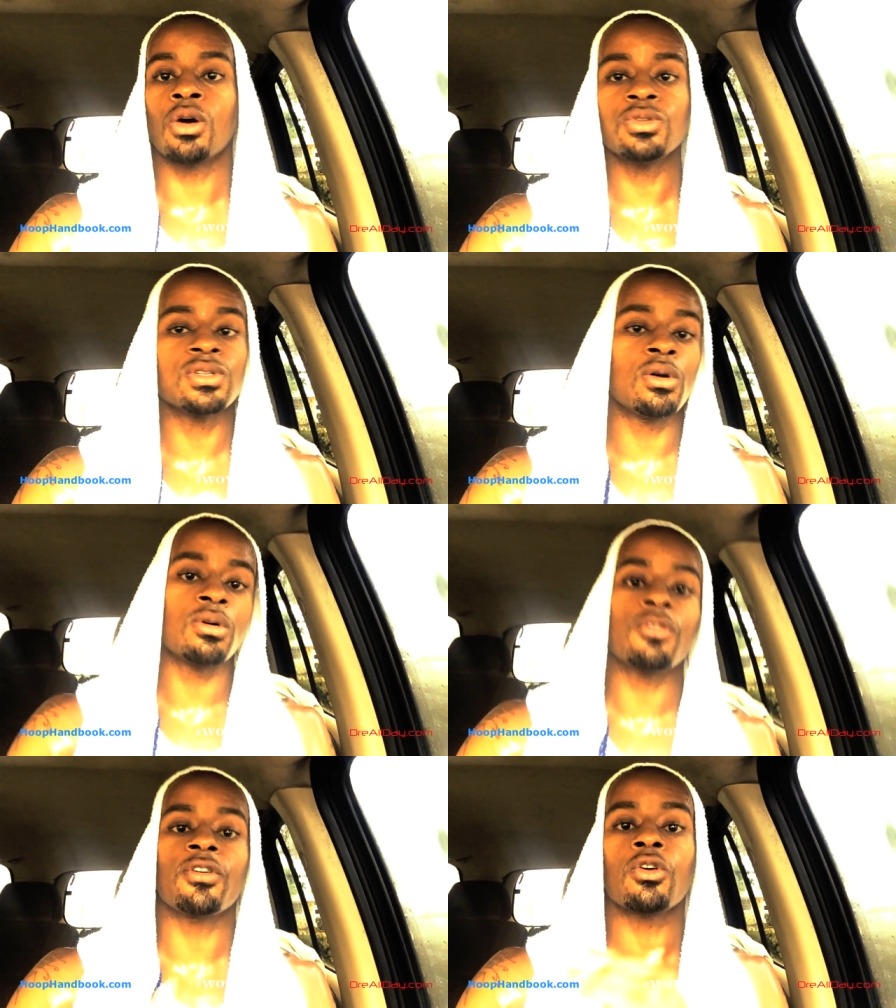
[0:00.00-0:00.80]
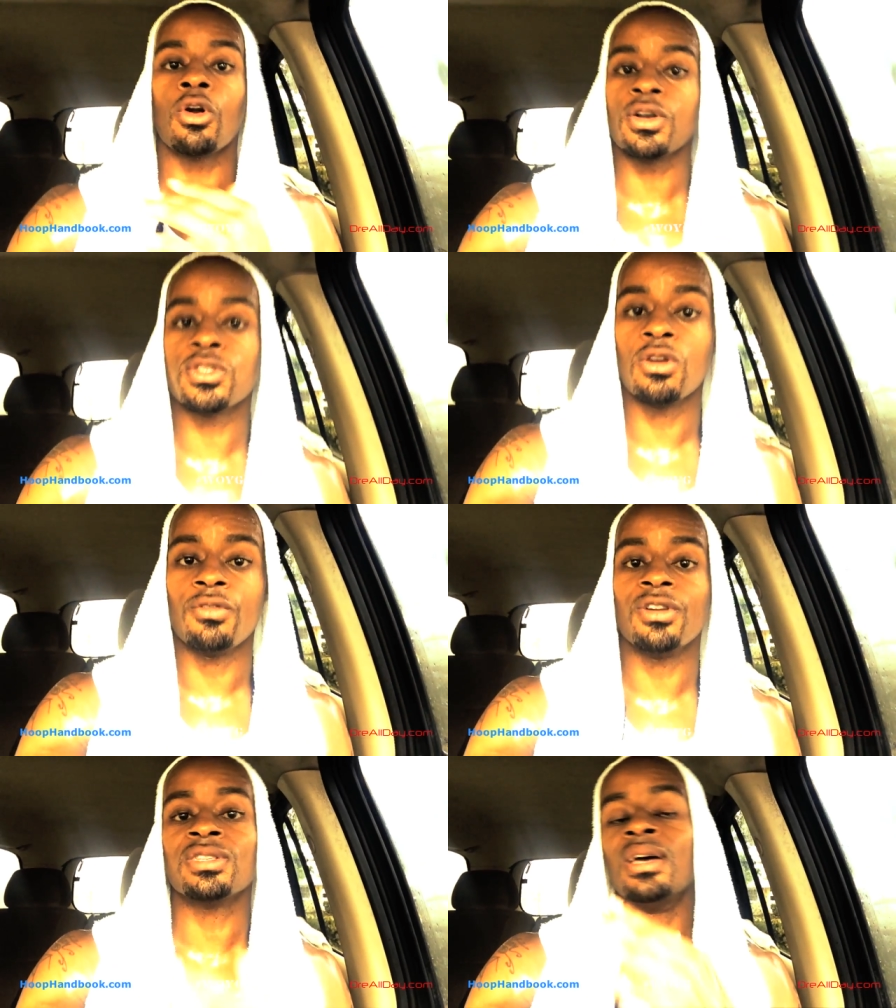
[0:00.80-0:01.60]
Coaches don't look for
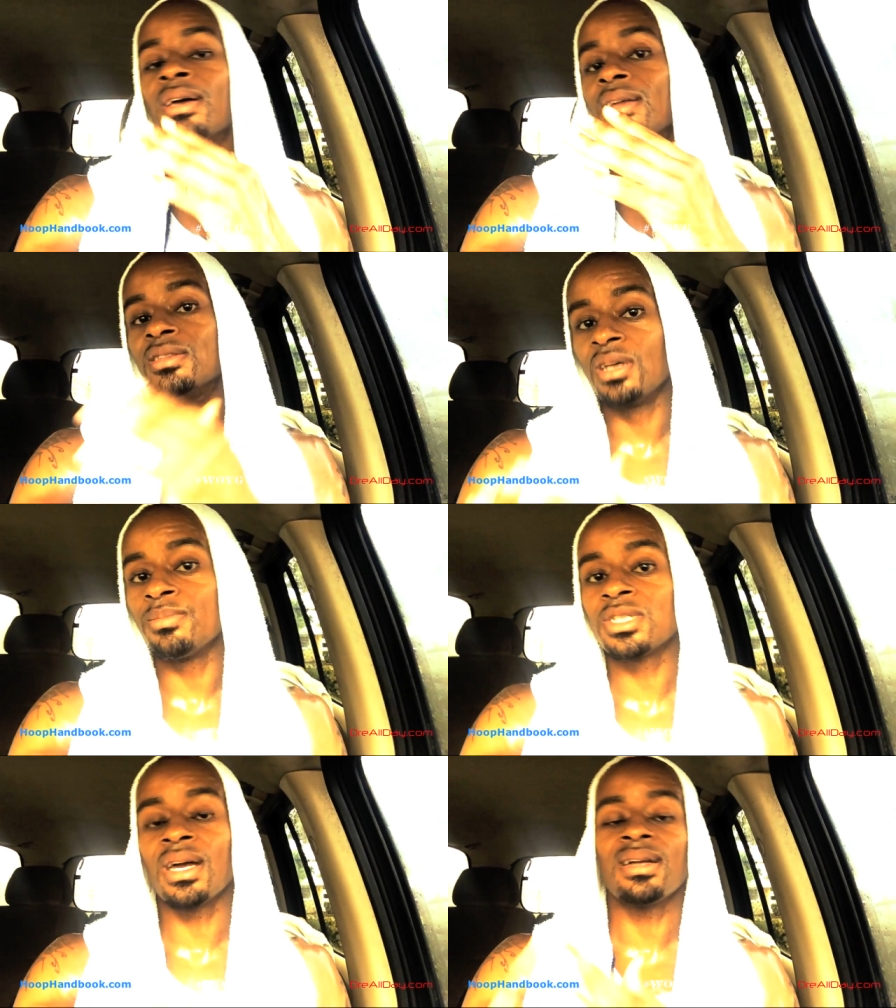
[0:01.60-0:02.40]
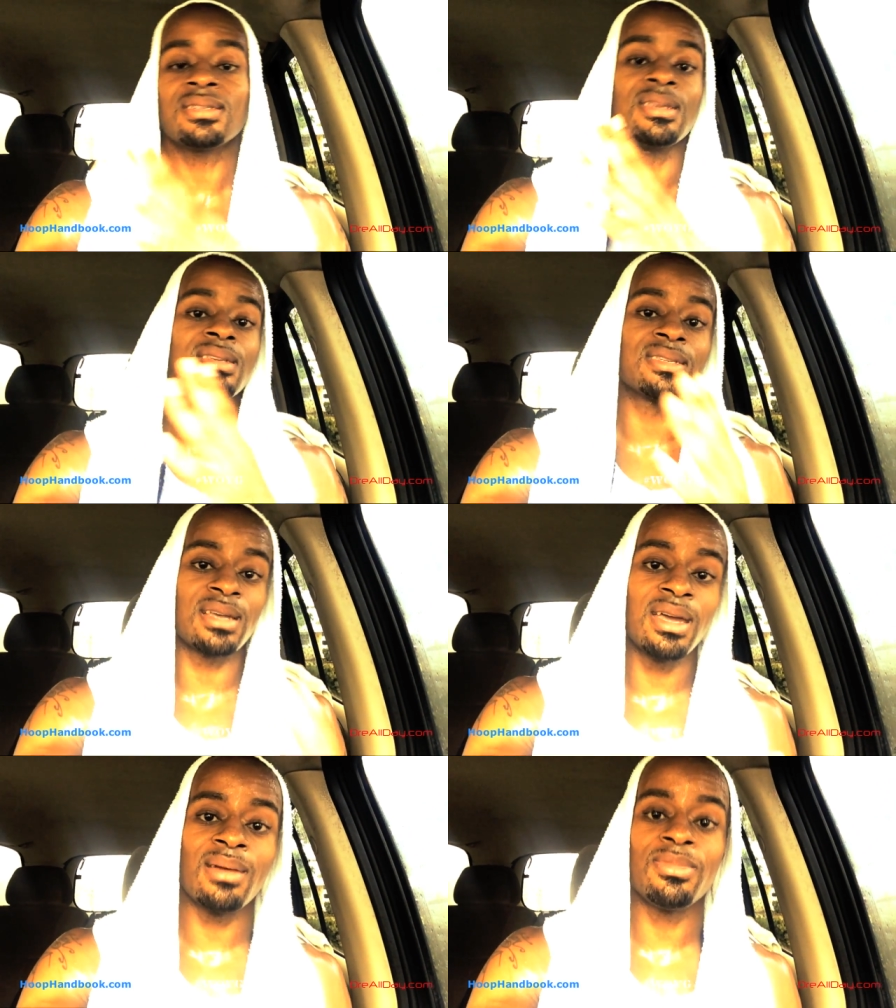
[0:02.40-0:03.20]
crossovers and jump shots and
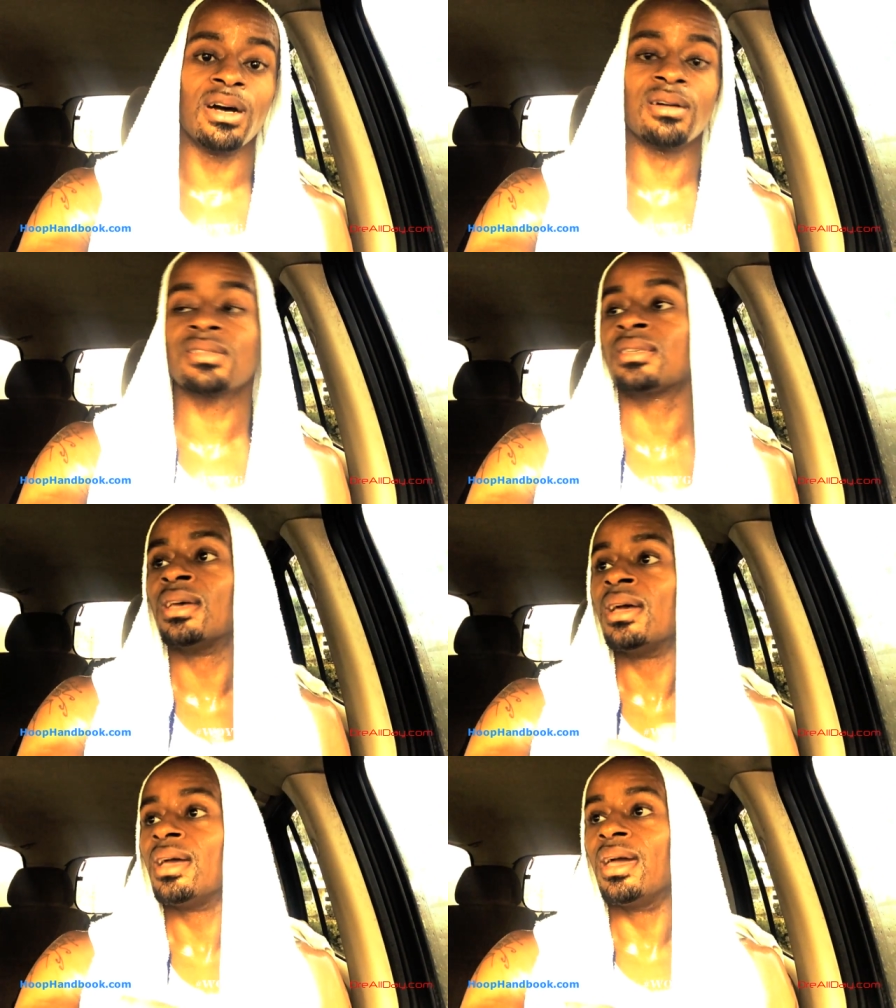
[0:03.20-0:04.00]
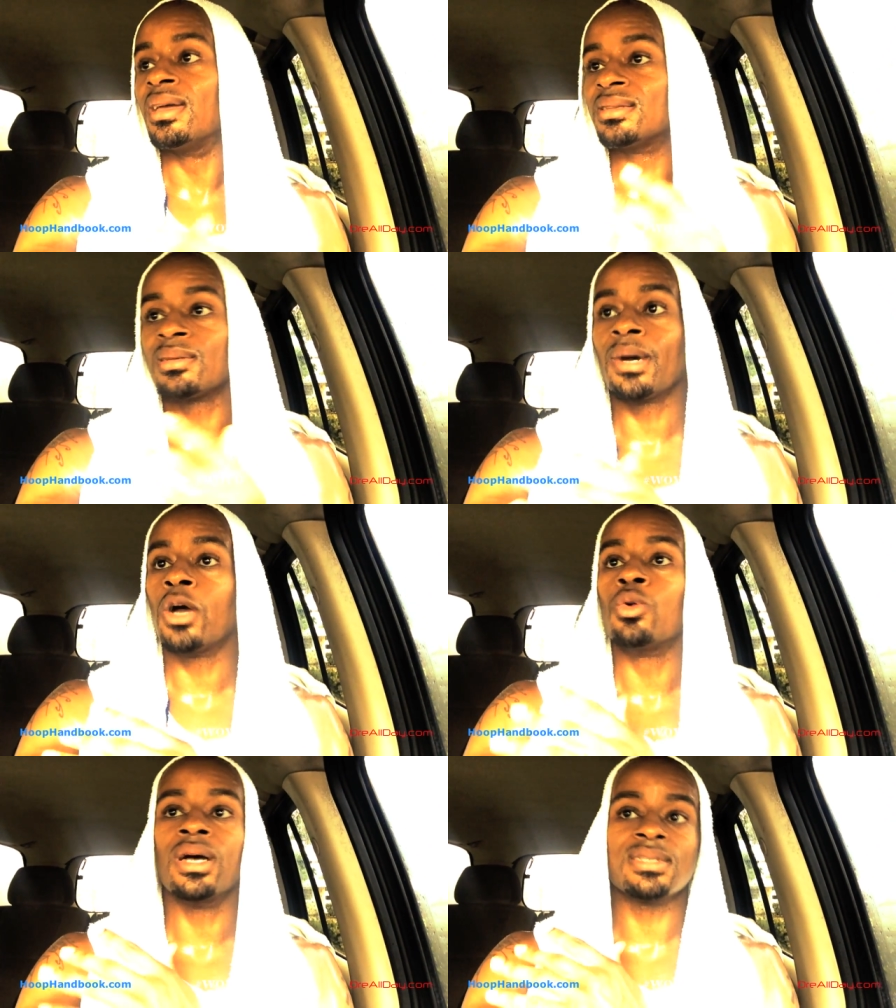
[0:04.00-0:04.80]
slam dunks and
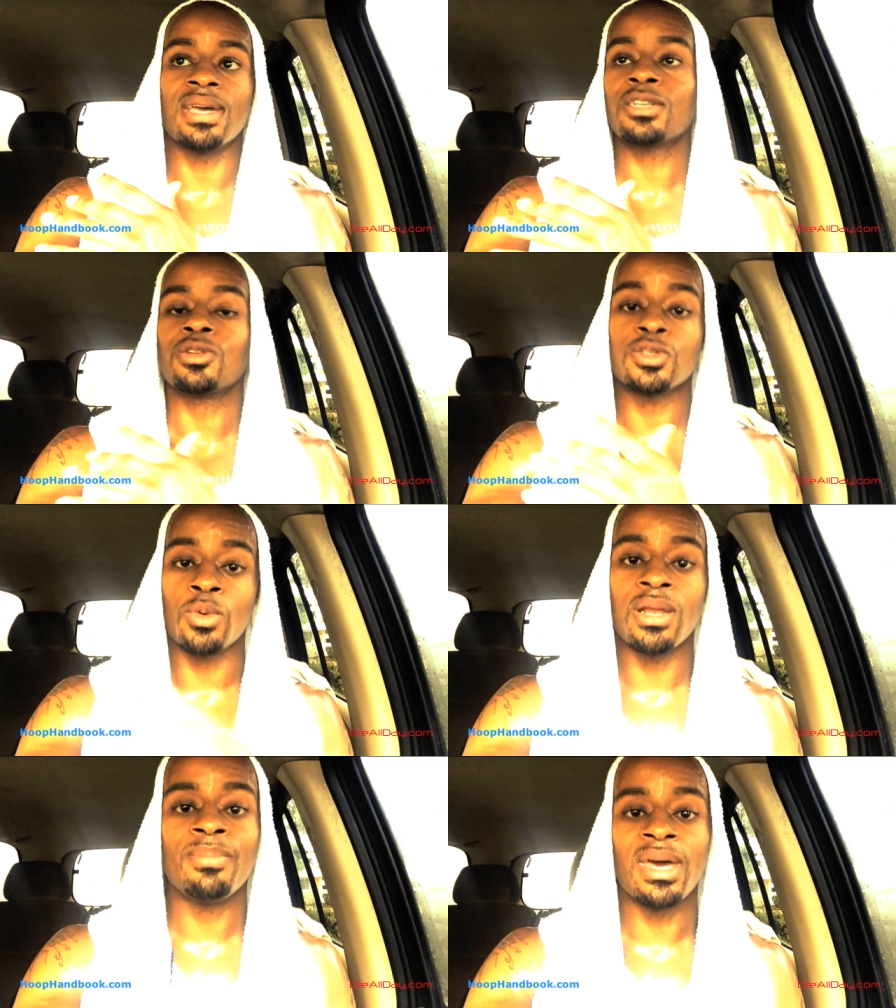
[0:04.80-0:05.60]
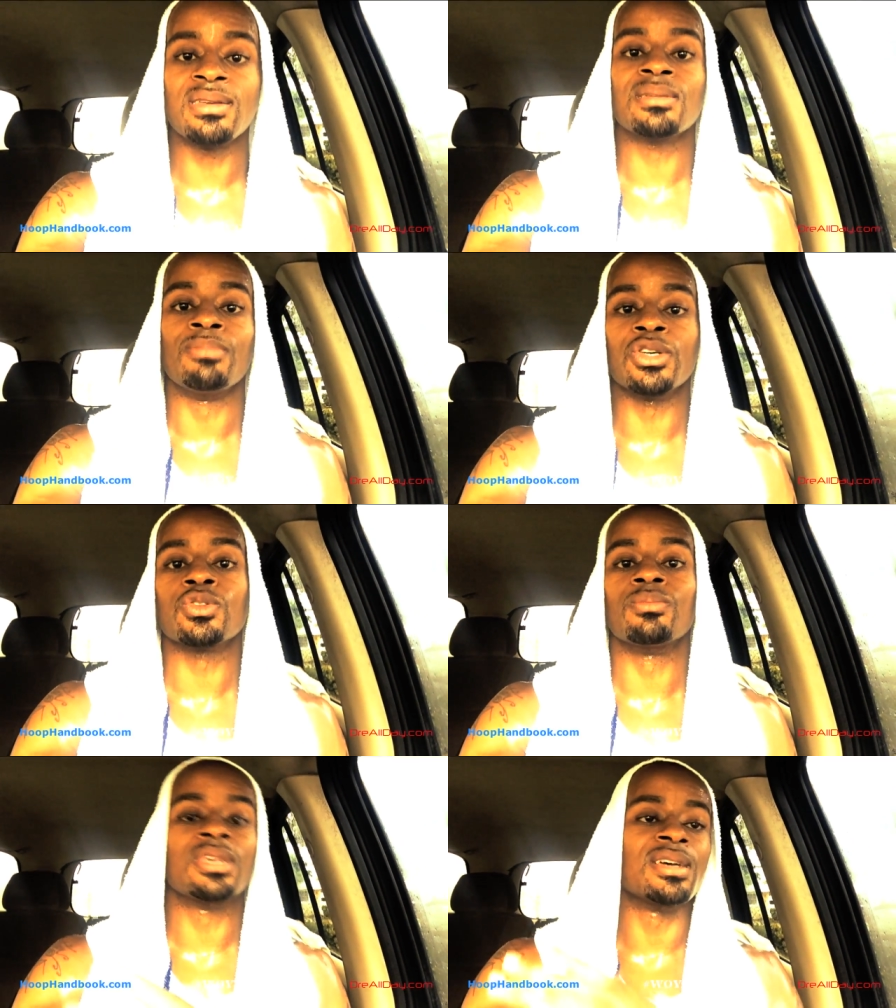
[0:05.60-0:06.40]
somebody who has extra 20 pounds of
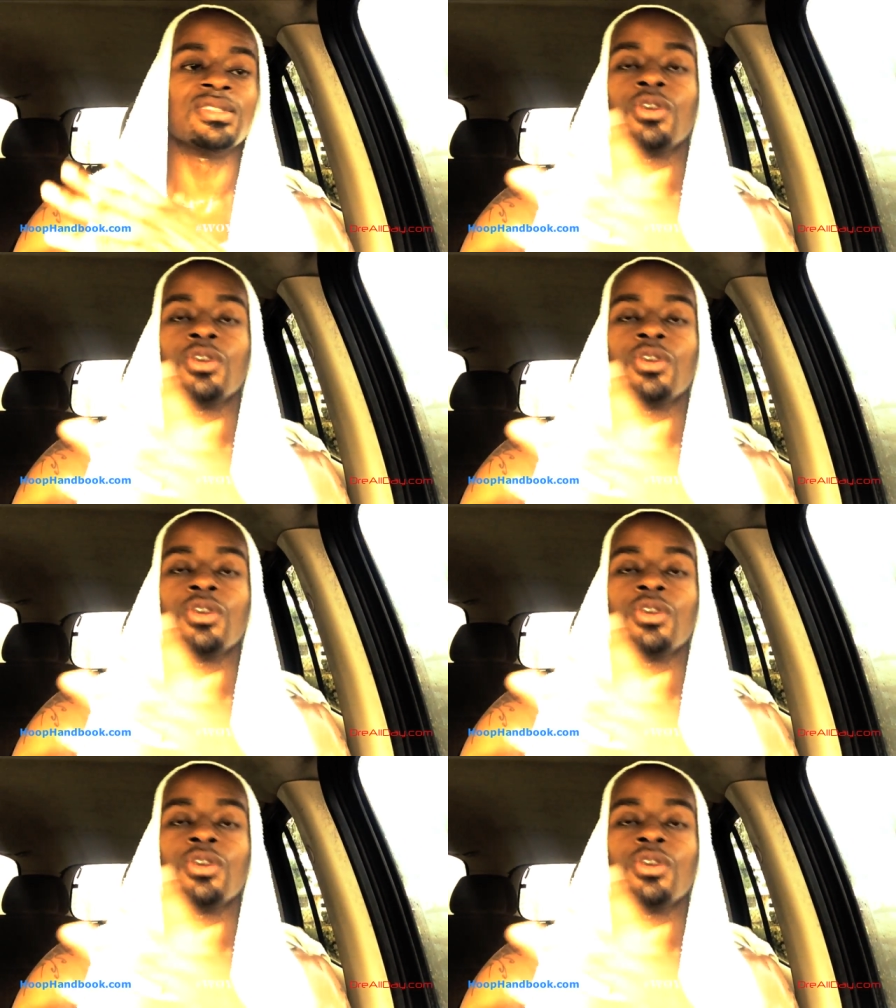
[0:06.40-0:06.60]
muscle because